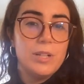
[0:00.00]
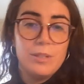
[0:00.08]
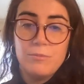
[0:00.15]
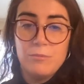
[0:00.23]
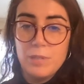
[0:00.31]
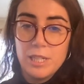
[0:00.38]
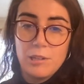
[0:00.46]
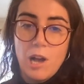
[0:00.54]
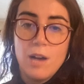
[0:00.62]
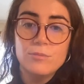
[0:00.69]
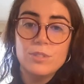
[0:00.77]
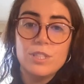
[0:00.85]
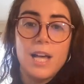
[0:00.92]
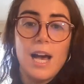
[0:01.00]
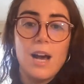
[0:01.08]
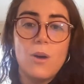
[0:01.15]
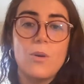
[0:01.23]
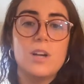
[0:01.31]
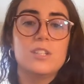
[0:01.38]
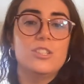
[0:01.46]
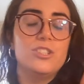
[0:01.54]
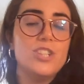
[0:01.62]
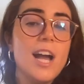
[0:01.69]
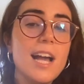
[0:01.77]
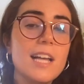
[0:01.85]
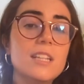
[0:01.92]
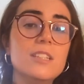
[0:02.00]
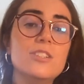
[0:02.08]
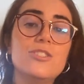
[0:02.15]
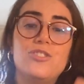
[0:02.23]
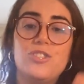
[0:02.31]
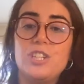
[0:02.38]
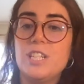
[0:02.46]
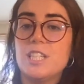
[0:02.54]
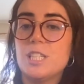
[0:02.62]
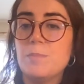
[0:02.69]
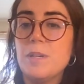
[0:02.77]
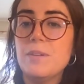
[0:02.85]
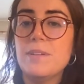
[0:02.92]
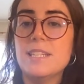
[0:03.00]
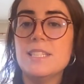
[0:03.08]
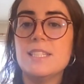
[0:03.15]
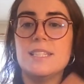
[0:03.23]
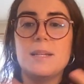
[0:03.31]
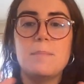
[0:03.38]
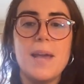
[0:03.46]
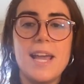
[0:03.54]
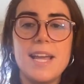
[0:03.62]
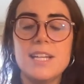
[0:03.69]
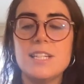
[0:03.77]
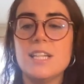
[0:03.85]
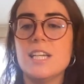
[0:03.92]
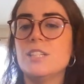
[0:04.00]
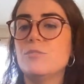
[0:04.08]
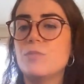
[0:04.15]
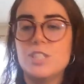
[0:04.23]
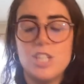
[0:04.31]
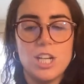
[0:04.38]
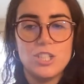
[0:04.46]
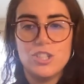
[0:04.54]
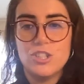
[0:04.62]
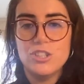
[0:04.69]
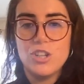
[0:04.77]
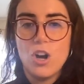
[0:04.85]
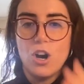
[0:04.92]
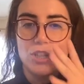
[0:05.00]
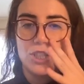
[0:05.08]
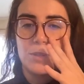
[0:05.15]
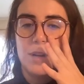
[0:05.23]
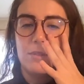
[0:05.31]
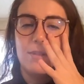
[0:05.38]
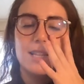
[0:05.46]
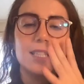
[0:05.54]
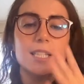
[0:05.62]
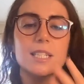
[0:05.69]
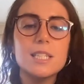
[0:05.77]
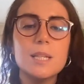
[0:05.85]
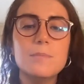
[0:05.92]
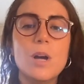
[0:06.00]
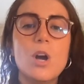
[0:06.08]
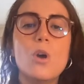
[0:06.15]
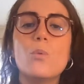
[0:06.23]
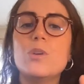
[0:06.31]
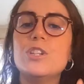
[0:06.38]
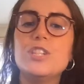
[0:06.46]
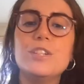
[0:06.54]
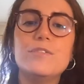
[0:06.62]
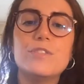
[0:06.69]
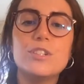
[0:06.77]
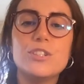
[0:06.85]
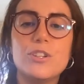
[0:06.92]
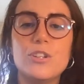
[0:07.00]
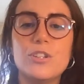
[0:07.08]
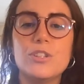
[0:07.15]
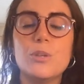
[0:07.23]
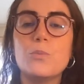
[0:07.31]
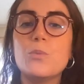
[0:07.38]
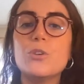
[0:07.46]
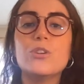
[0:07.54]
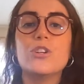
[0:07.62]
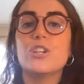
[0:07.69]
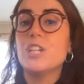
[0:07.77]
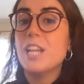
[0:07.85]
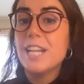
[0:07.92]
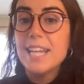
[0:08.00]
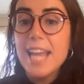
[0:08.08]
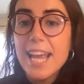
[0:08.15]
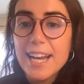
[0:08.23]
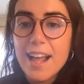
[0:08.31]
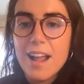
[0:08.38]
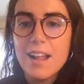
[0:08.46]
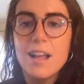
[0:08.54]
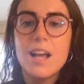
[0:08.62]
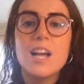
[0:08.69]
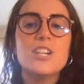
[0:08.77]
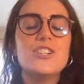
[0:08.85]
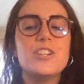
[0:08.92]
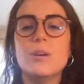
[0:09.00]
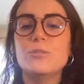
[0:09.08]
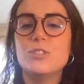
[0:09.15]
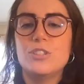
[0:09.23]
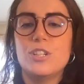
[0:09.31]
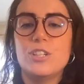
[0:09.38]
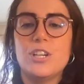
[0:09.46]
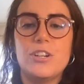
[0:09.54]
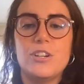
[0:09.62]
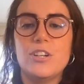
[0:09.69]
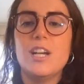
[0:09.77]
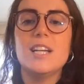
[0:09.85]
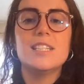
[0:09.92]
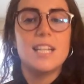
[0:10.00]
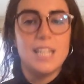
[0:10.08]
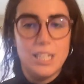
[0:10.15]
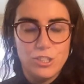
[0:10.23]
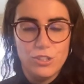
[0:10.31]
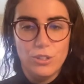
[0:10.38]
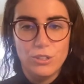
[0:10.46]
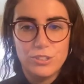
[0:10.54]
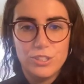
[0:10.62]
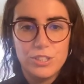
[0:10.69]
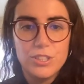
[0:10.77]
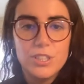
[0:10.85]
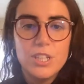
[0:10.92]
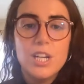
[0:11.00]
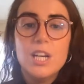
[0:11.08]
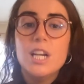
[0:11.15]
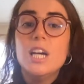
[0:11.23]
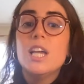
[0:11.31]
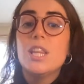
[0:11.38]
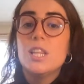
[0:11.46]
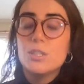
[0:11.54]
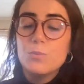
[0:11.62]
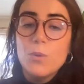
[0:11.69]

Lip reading: recounts how, as a child, she experienced the pain and rejection caused by racism when she first heard the word negra shouted at her as an insult. This